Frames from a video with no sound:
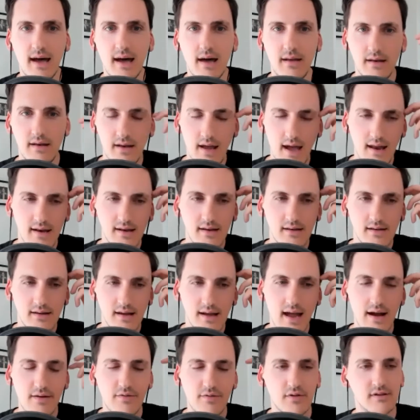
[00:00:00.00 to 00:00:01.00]
And, and
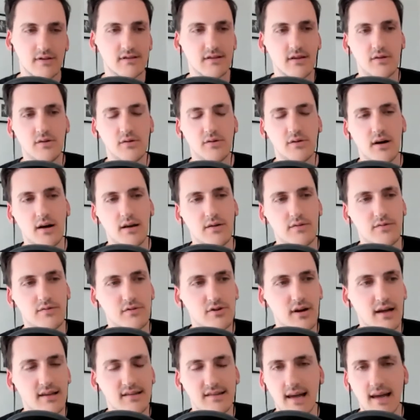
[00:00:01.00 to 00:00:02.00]
everyone's so kind of
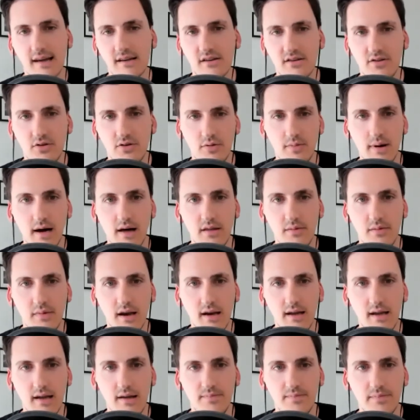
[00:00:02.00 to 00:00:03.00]
transactional about the
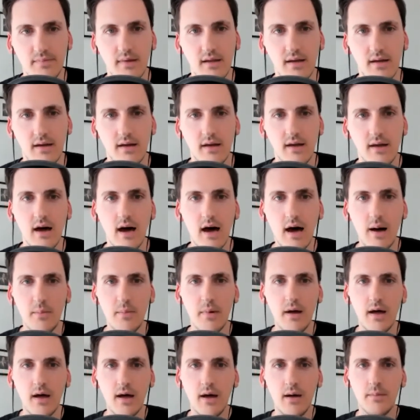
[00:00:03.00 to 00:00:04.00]
money. Mm. Um,
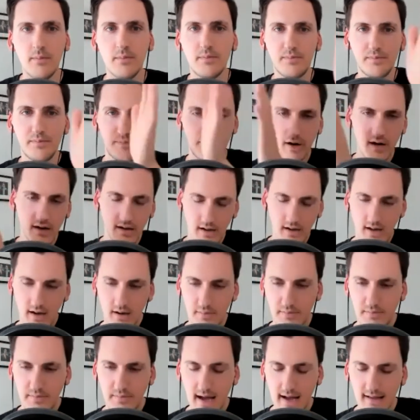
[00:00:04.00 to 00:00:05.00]
but kind
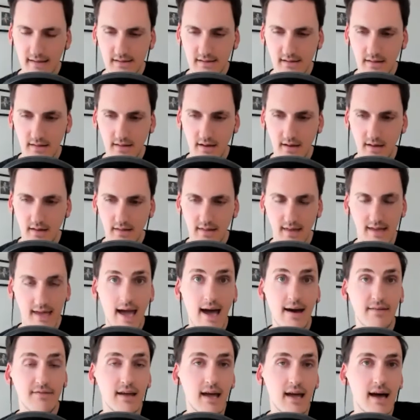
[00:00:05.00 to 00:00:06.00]
of back to the, the
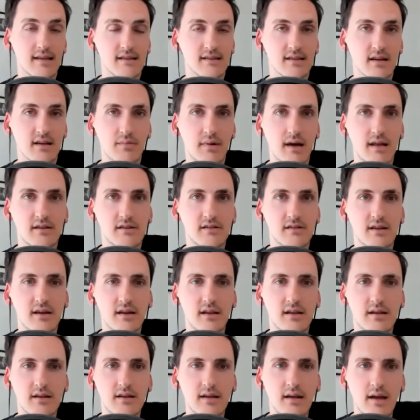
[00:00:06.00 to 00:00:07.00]
caveats I
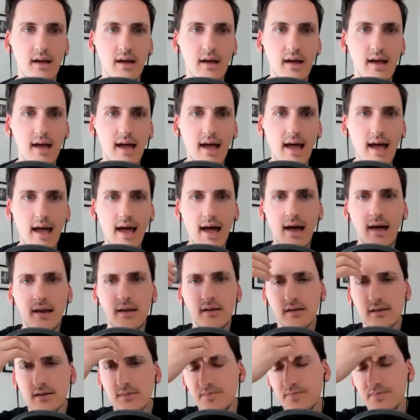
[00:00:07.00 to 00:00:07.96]
mentioned. And